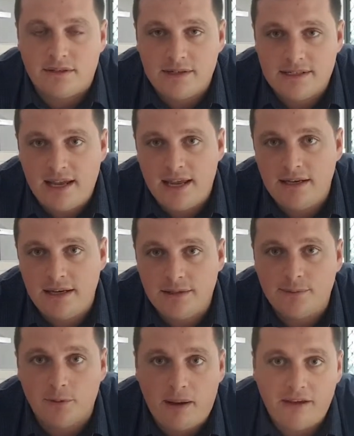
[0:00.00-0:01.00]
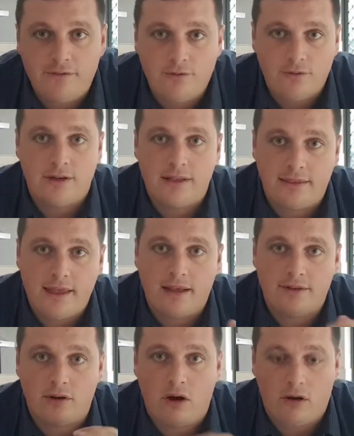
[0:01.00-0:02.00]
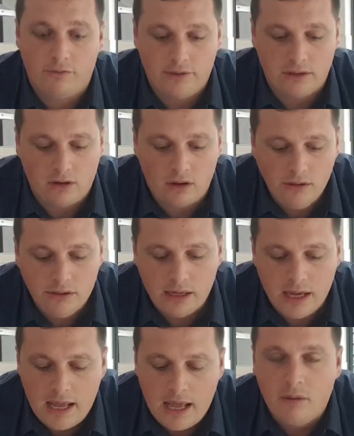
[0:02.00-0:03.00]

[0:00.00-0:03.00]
So in 10 years, we'll pay $40,000 off the loan